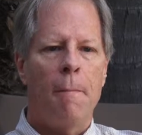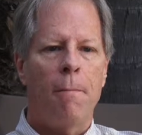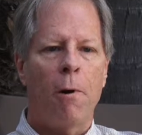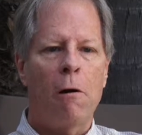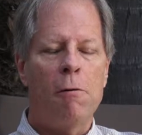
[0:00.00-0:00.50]

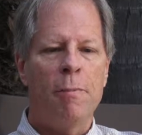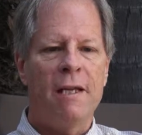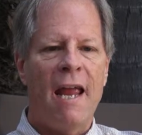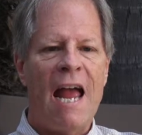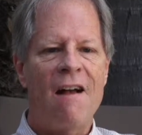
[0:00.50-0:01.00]

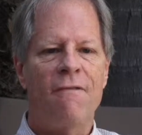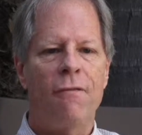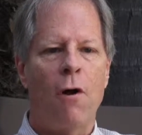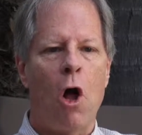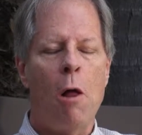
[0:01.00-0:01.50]
probably have
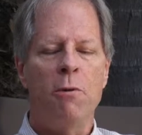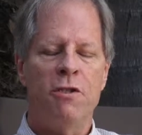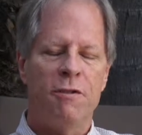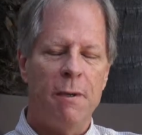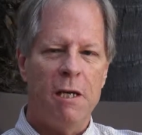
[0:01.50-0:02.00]
almost
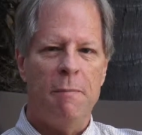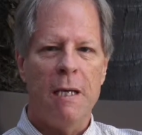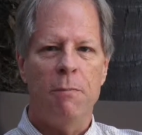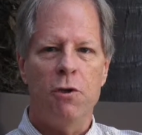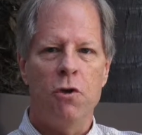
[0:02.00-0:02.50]
as many
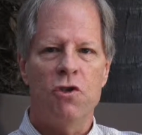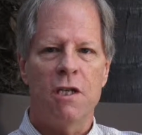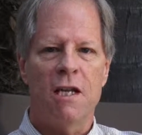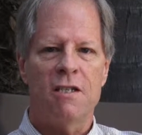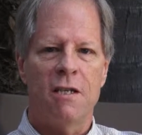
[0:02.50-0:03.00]
people
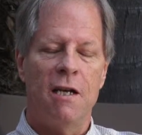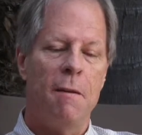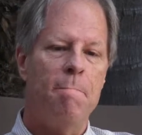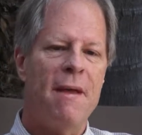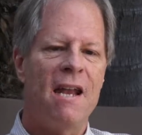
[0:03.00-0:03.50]
using us in an
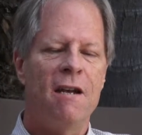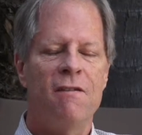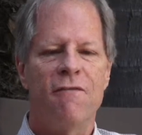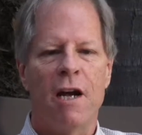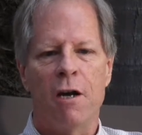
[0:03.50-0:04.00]
embedded
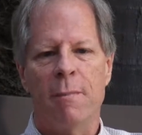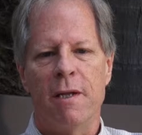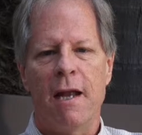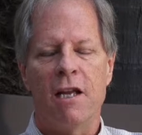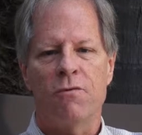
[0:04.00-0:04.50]

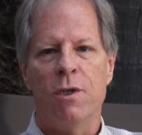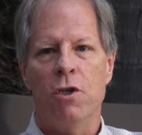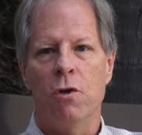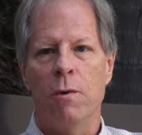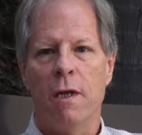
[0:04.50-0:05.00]
environment as we
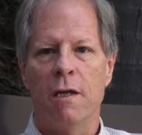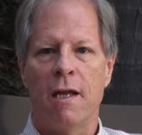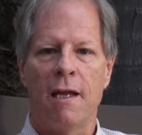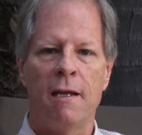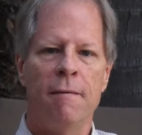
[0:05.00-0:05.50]
do in
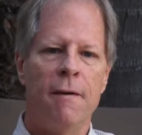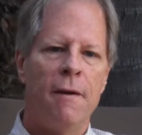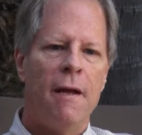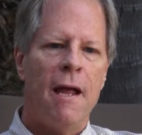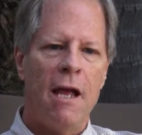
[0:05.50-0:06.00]
a
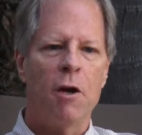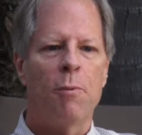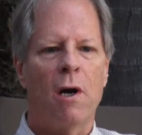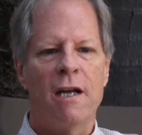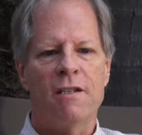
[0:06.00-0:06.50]

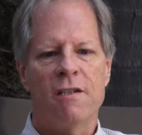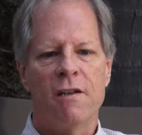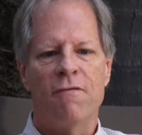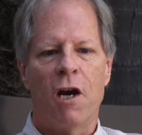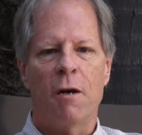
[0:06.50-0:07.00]
enterprise
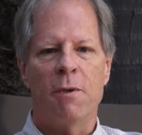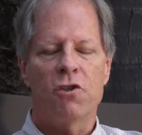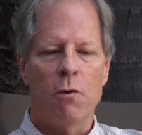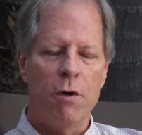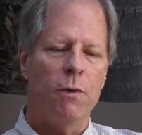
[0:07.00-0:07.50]
environment.
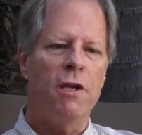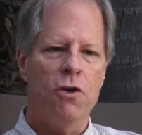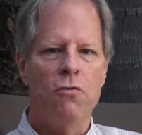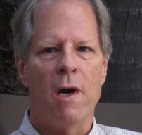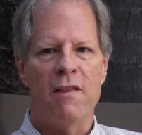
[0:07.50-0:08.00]
So we really
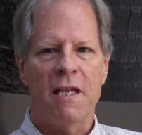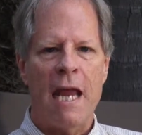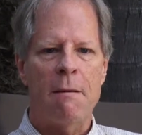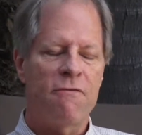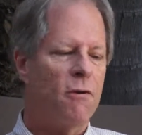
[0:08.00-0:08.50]
do run the
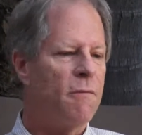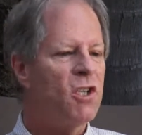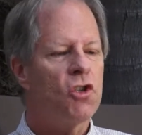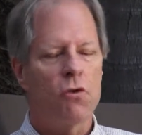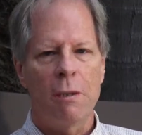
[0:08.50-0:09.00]
gamut from
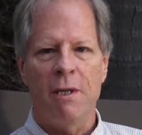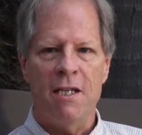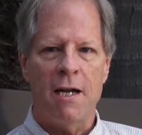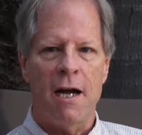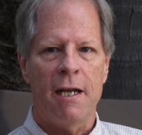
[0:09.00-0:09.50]
extremely
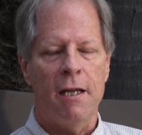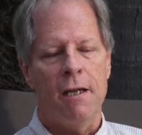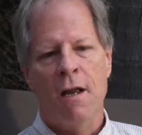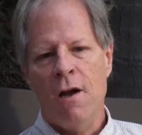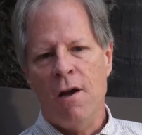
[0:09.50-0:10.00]
tiny